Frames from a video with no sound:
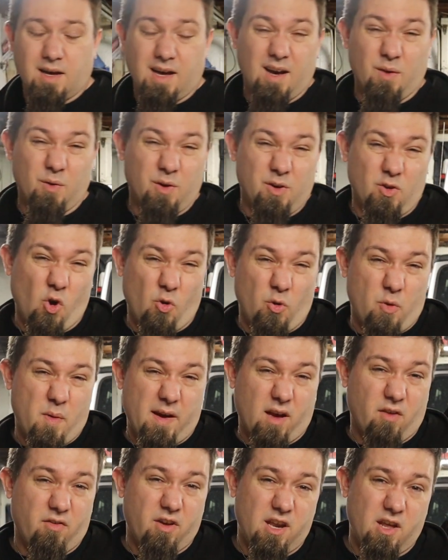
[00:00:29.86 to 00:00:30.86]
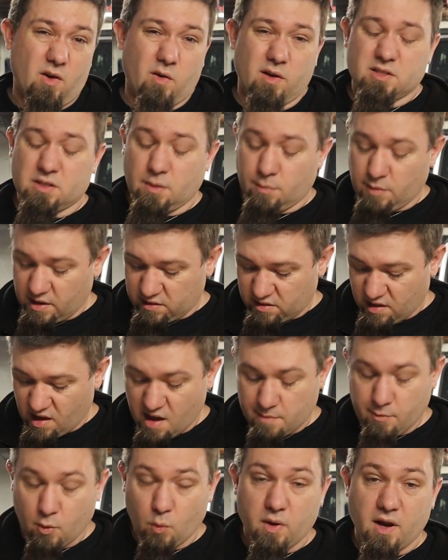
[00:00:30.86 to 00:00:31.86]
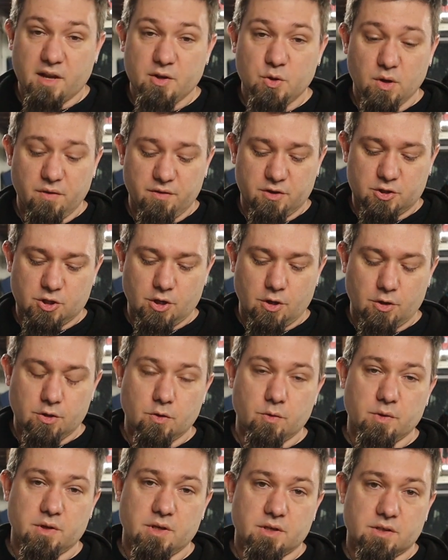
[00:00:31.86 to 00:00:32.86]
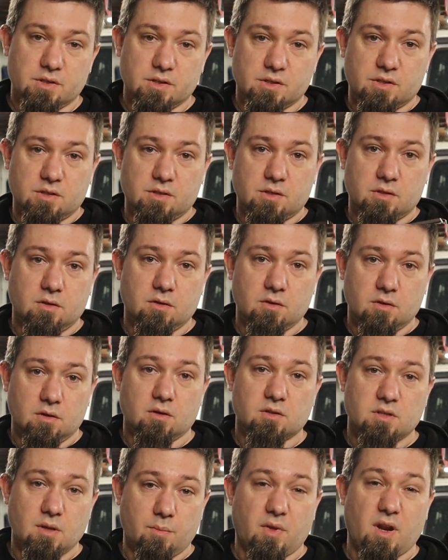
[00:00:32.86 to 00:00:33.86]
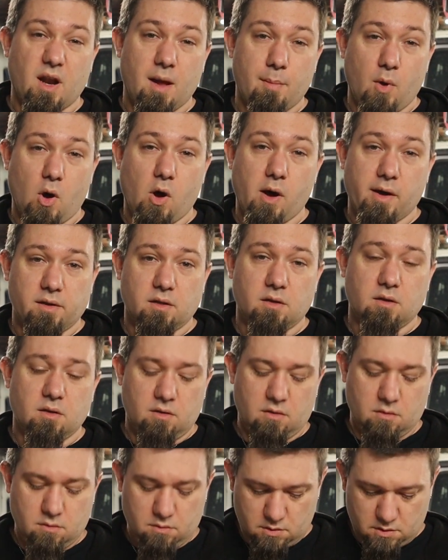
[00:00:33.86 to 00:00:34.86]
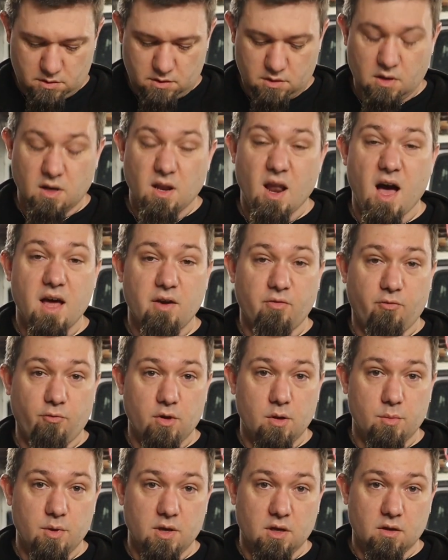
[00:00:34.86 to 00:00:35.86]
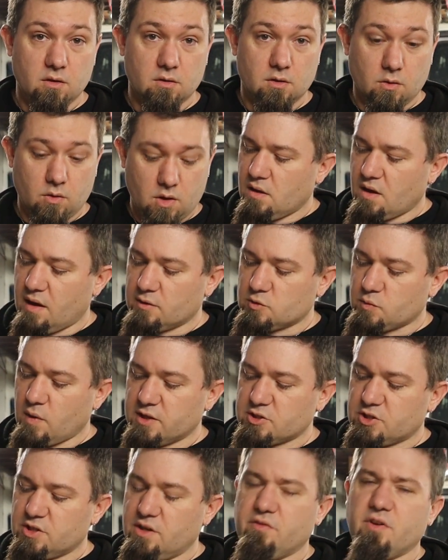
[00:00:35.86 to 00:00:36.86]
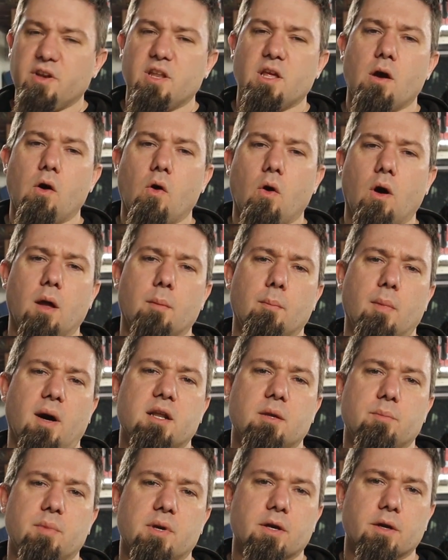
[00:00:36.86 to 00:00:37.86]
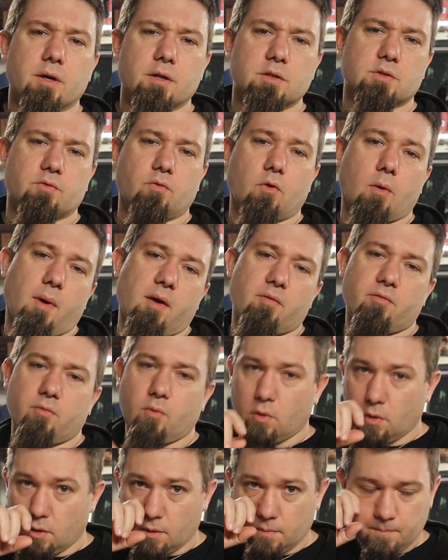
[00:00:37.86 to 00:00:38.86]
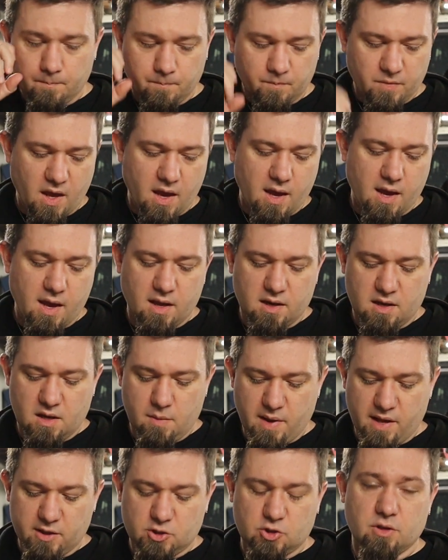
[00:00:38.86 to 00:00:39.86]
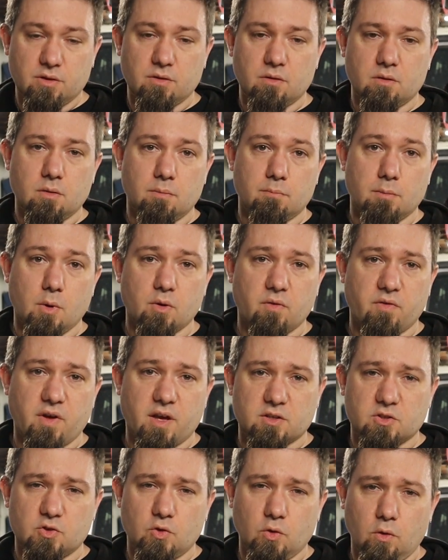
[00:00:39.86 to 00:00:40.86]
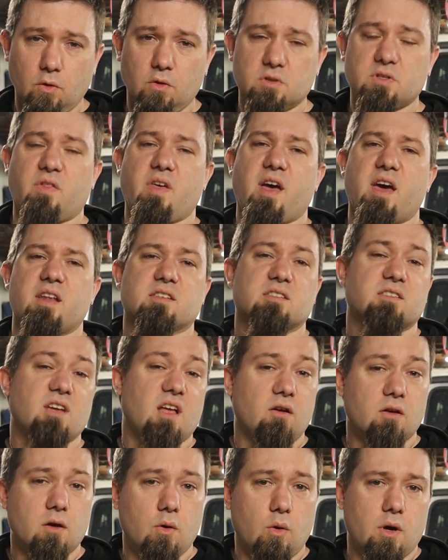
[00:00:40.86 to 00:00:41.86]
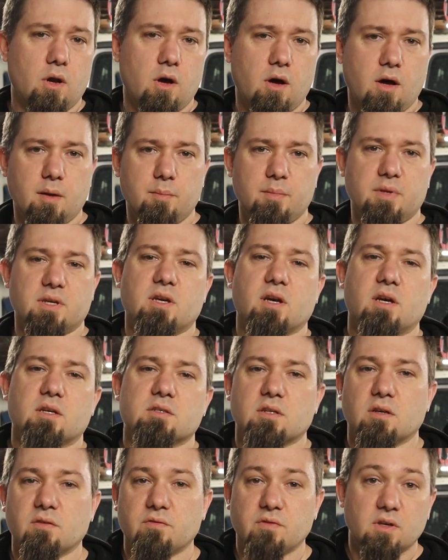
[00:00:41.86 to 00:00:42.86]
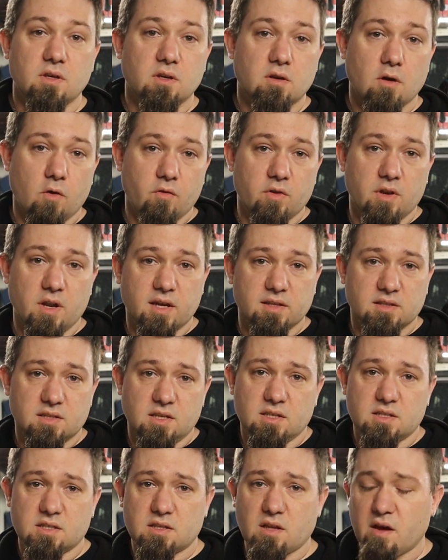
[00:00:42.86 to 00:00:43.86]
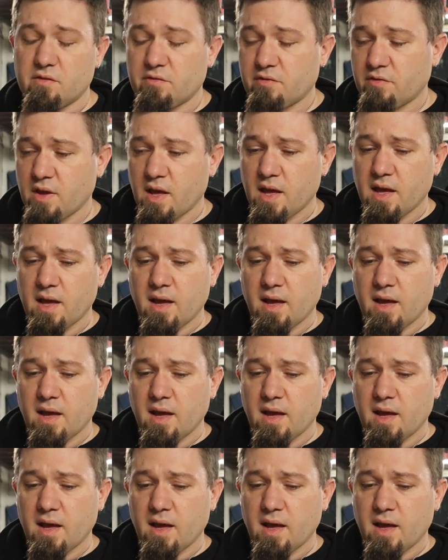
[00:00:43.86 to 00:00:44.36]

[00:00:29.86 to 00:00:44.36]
I wouldn't normally make a video on something like that, but what I do have to show you is something I bought. Not a freebie. I was watching a video on Muddy Beard's 4x4, and he mentioned MotivX tools, how they had a sale going on because of the COVID-19 stuff.